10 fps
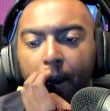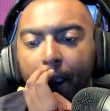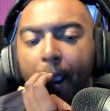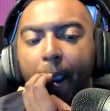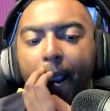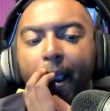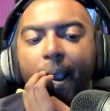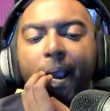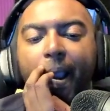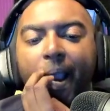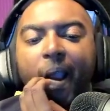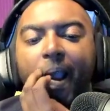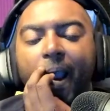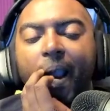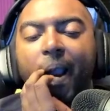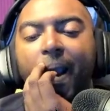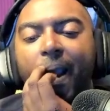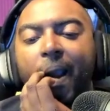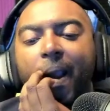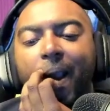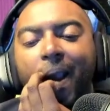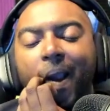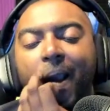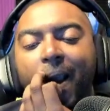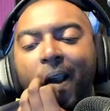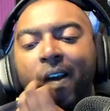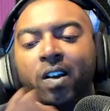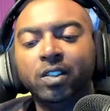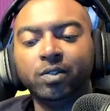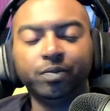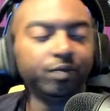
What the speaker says: Because I've farmed 2 and I've got I can farm 2 more.